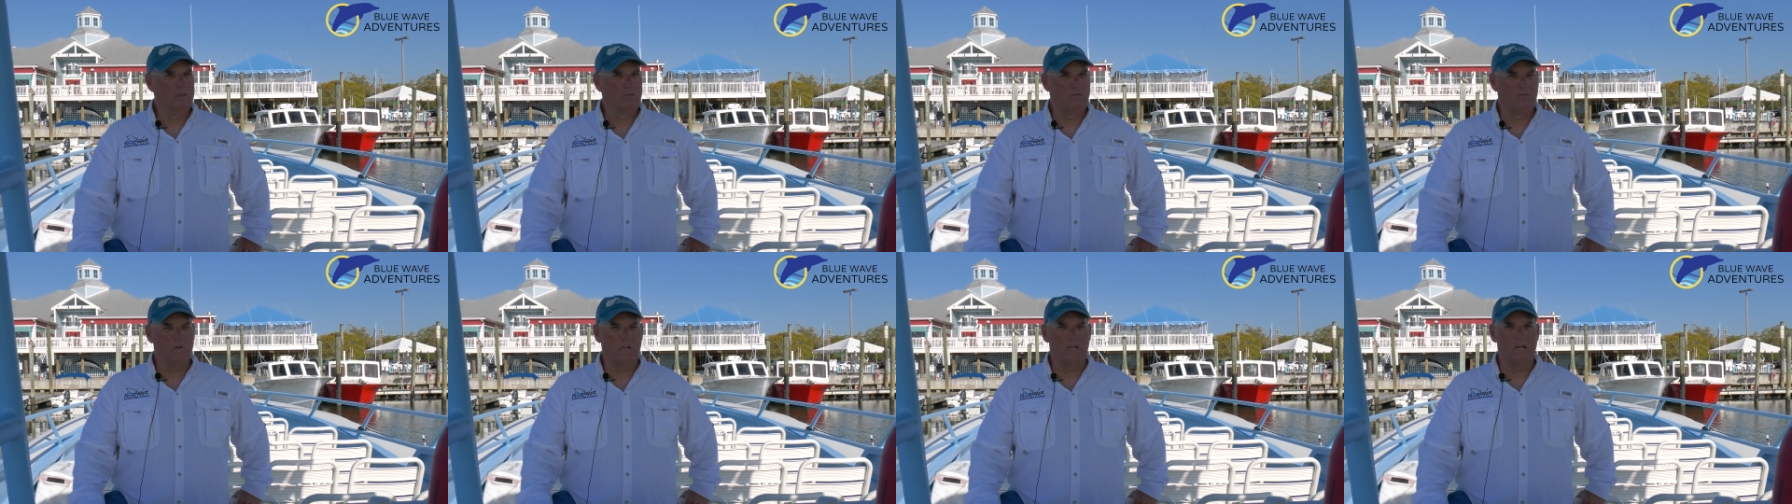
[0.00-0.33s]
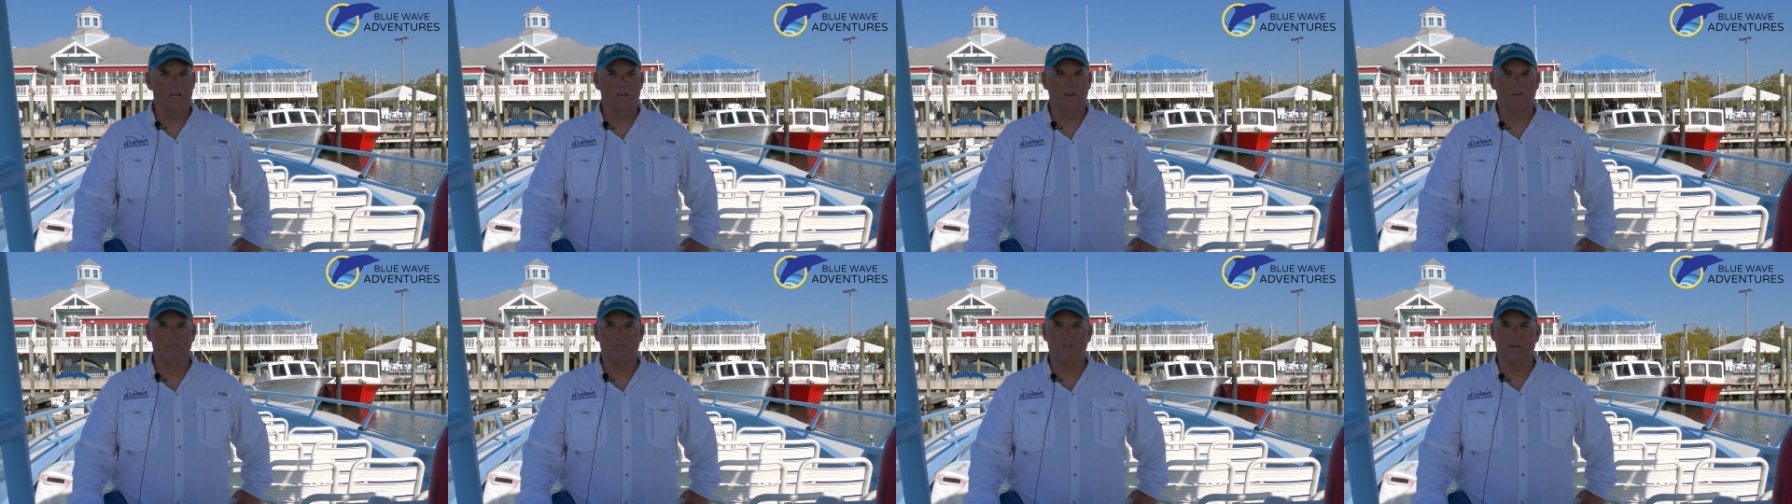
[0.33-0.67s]
3
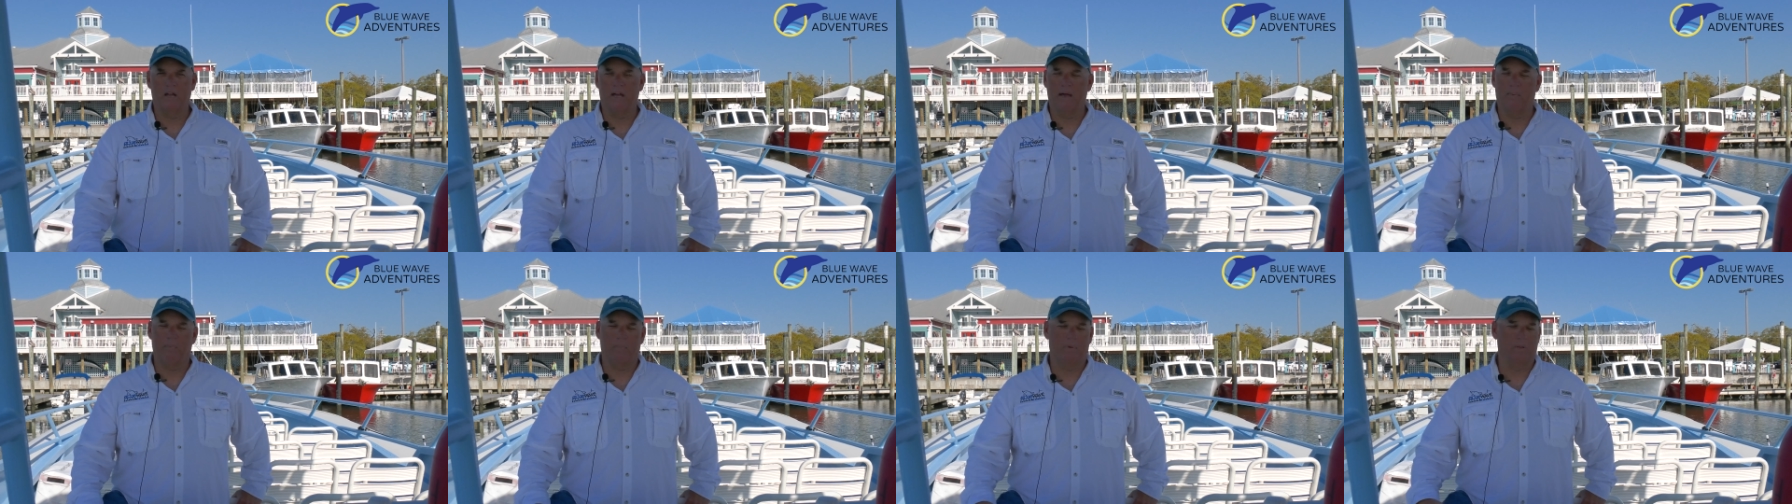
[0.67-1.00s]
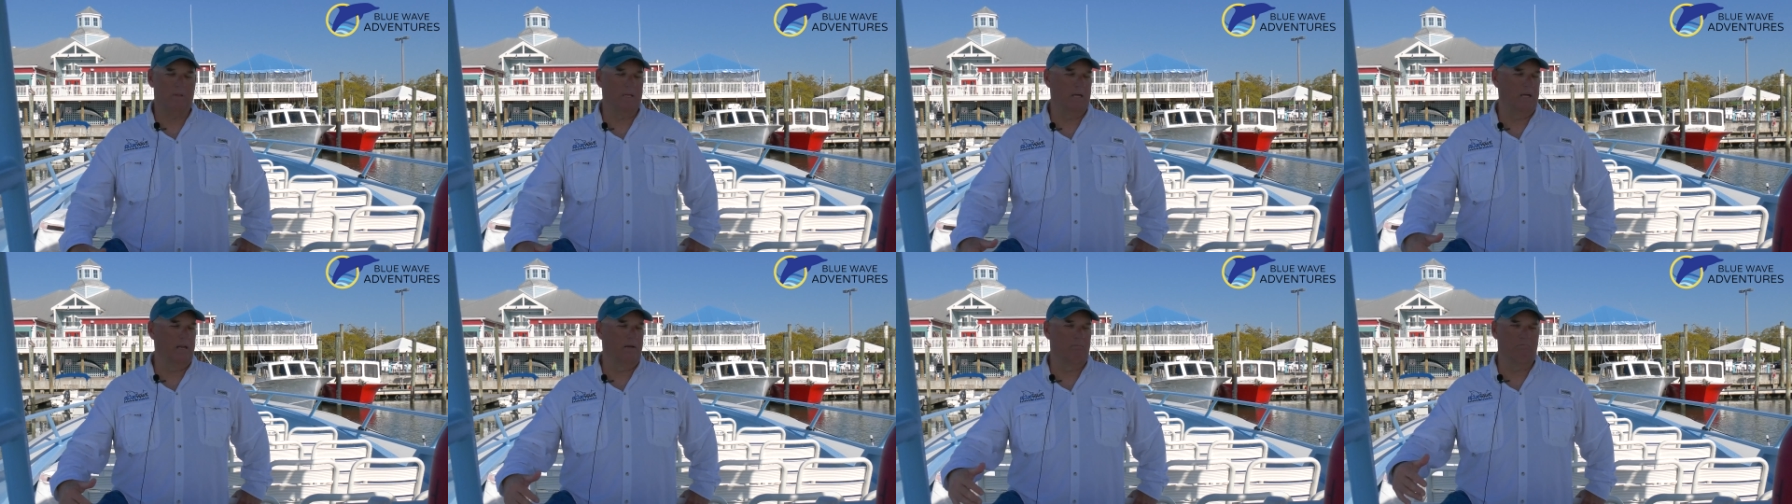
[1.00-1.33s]
years and up,
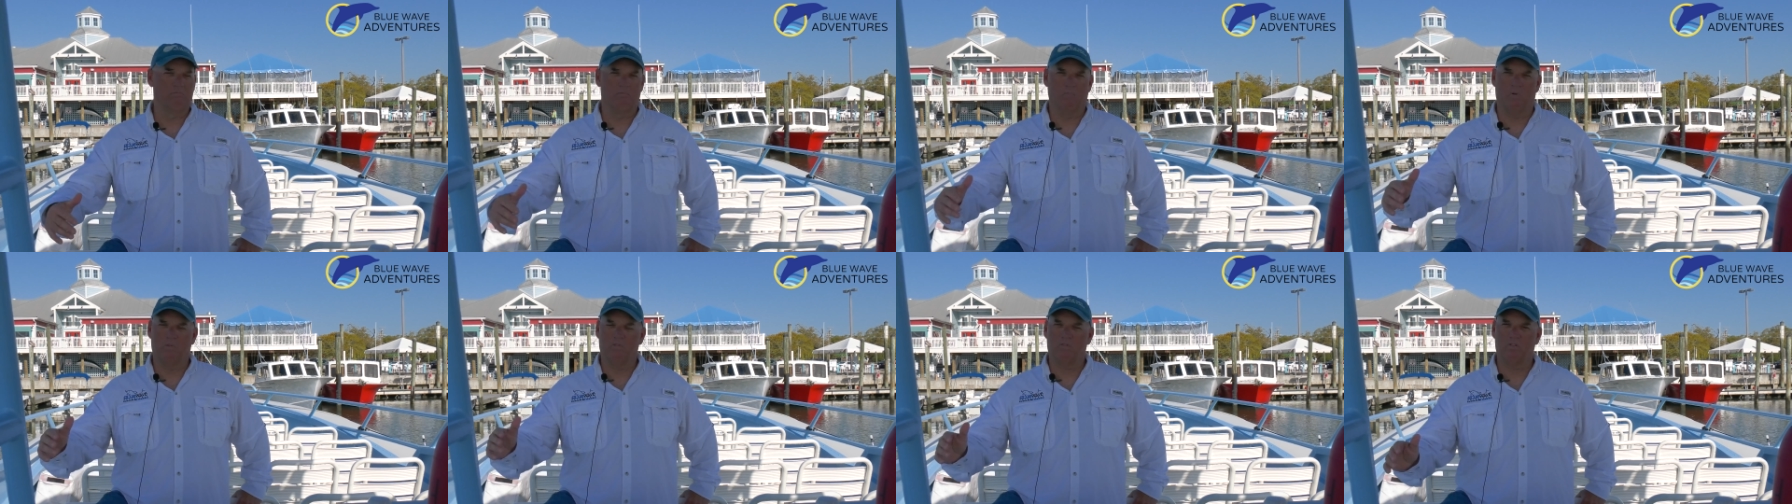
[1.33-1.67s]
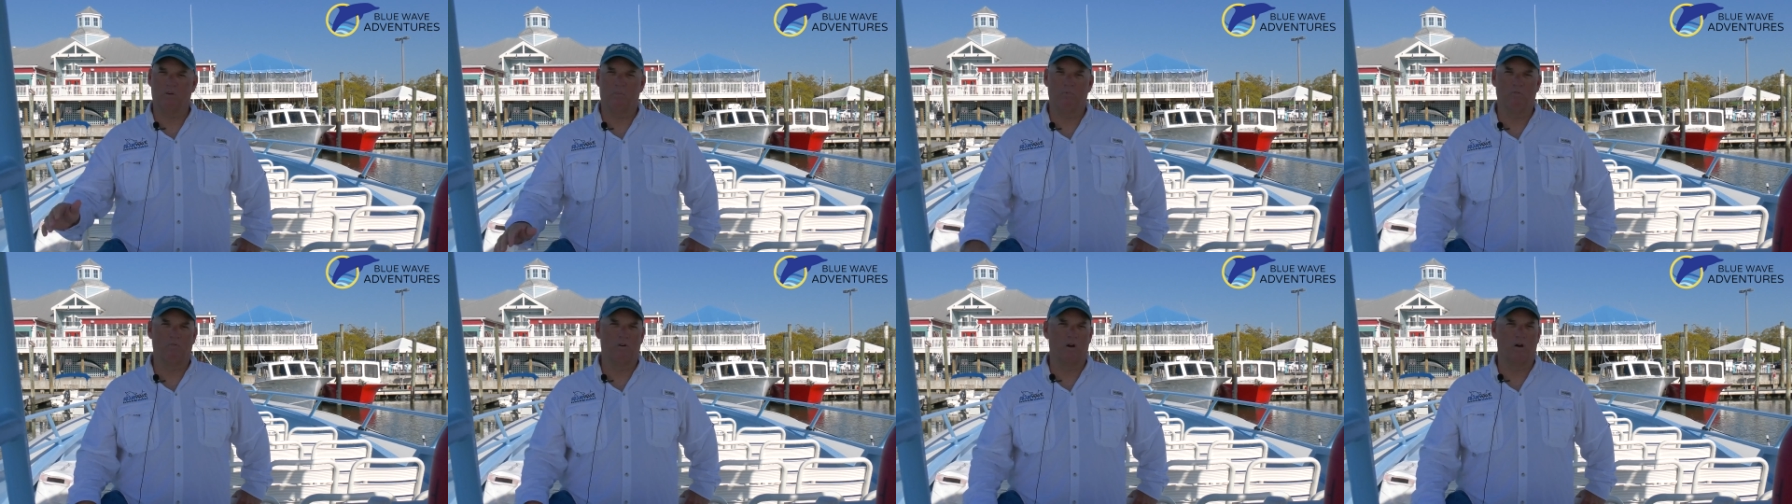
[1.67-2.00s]
and then
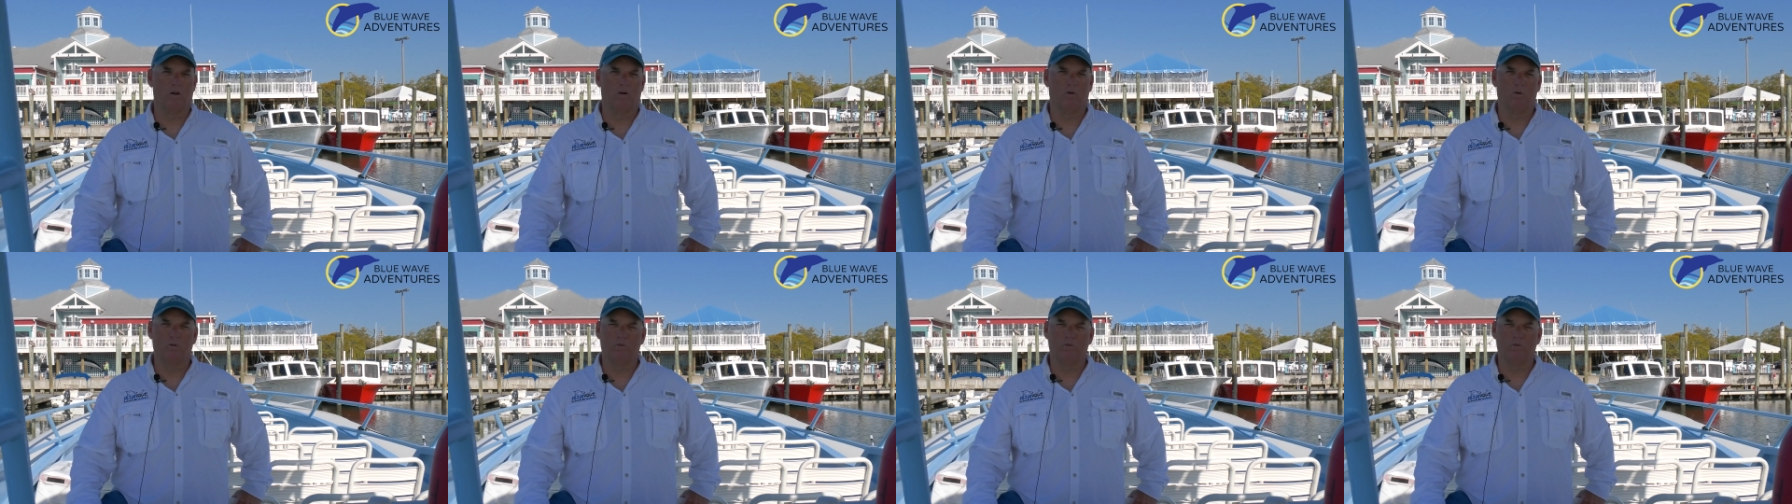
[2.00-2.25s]
some of our